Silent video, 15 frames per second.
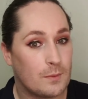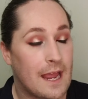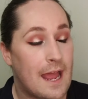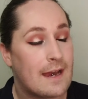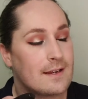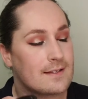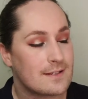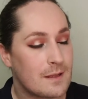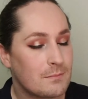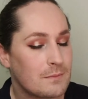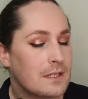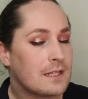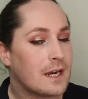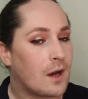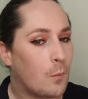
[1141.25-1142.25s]
and it's something
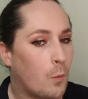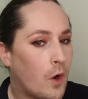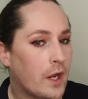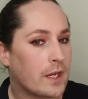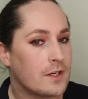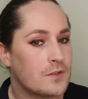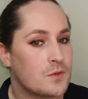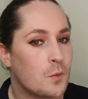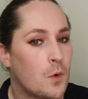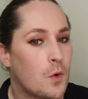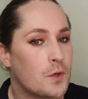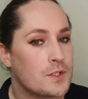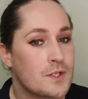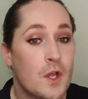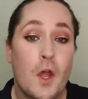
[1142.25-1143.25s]
that I'm working towards.